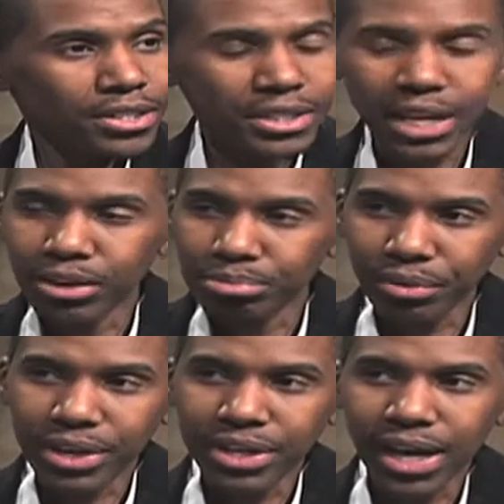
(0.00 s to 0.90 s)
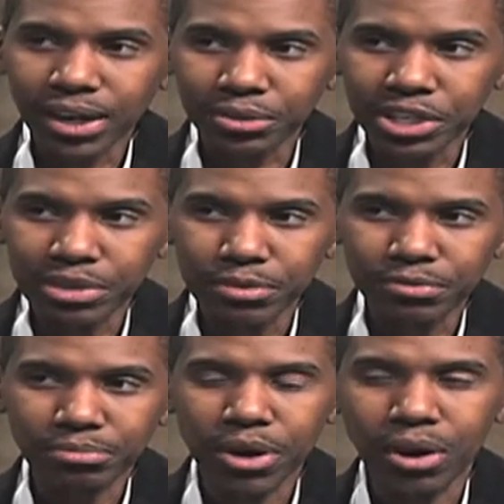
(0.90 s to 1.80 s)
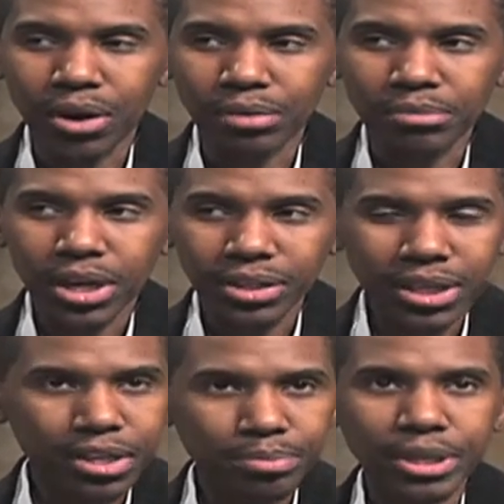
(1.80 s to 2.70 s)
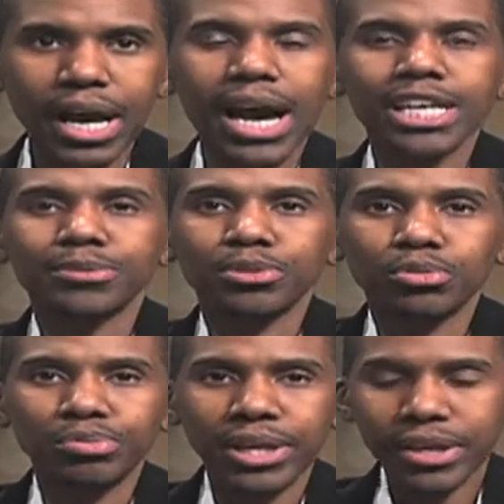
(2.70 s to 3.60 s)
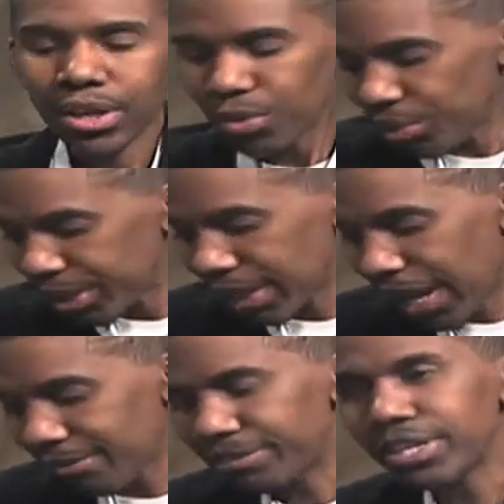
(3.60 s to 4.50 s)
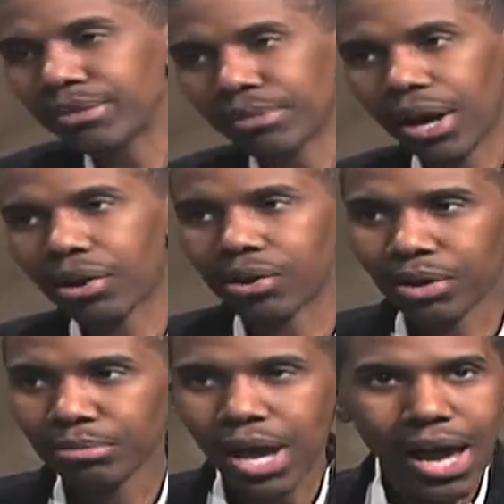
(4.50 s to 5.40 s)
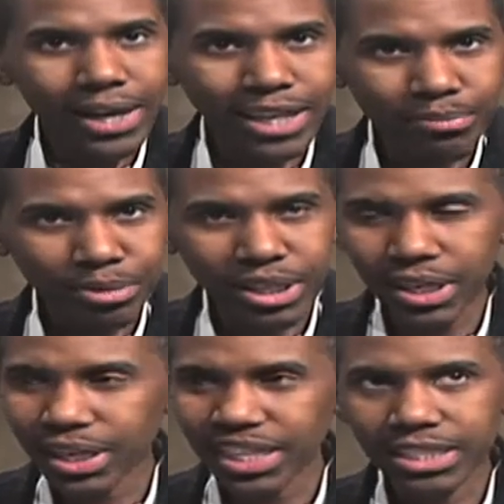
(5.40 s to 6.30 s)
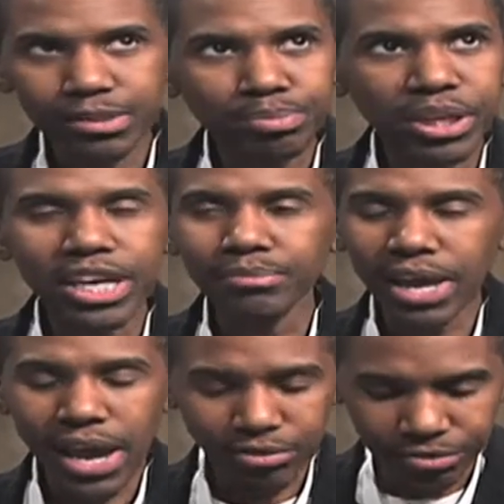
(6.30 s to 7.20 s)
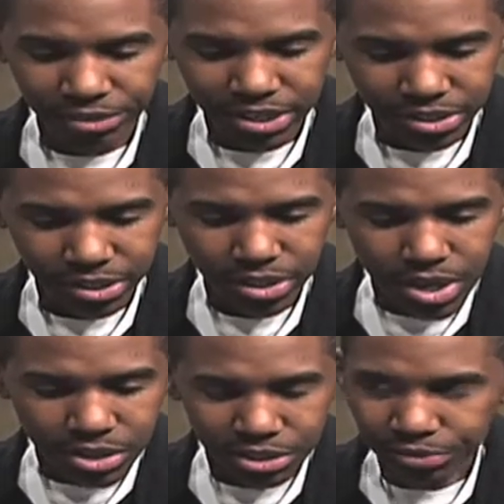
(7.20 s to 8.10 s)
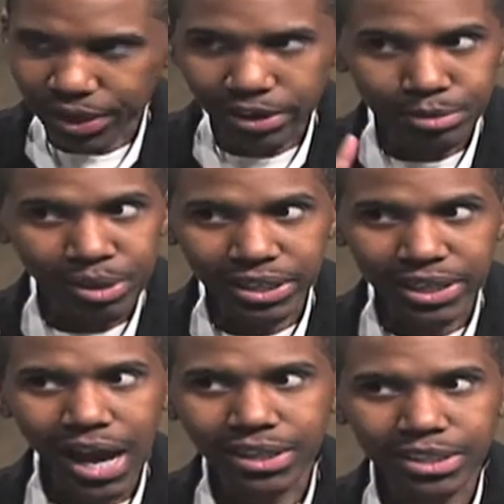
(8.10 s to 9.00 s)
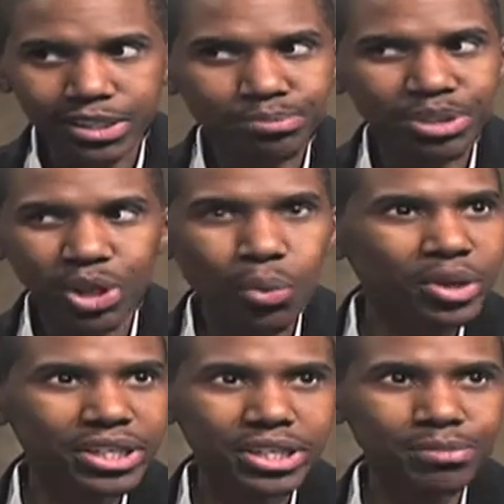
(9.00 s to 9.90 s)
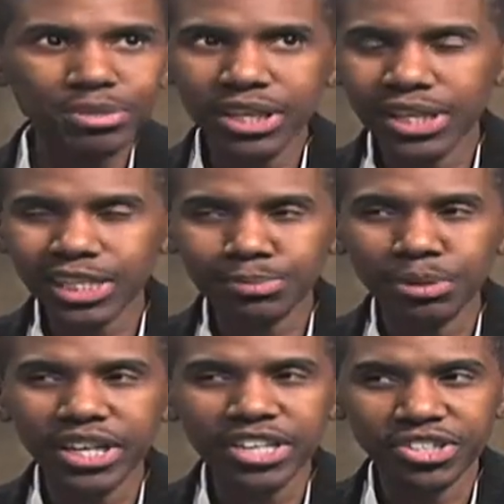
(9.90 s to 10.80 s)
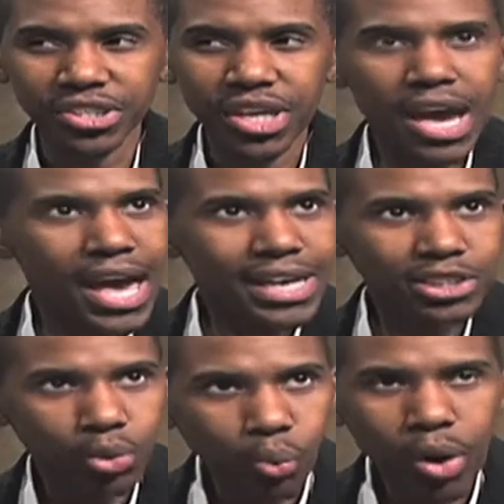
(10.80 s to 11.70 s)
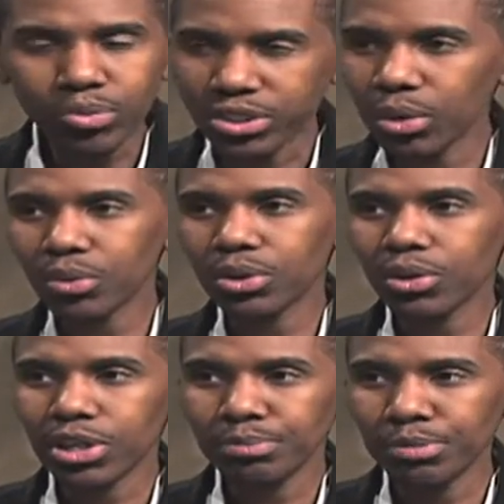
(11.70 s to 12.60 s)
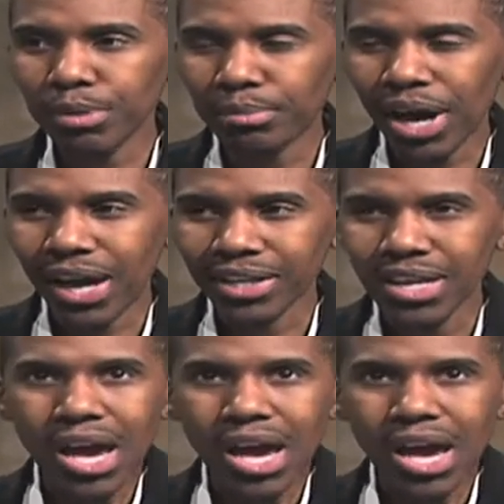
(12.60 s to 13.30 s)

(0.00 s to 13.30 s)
So now I'm praying God will keep me from harm, laid up in a hospital bed with an IV in my arm. I can't begin to explain my aggravation. Surrounded by doctors, but no one can give me an explanation as to what was going on up in my body.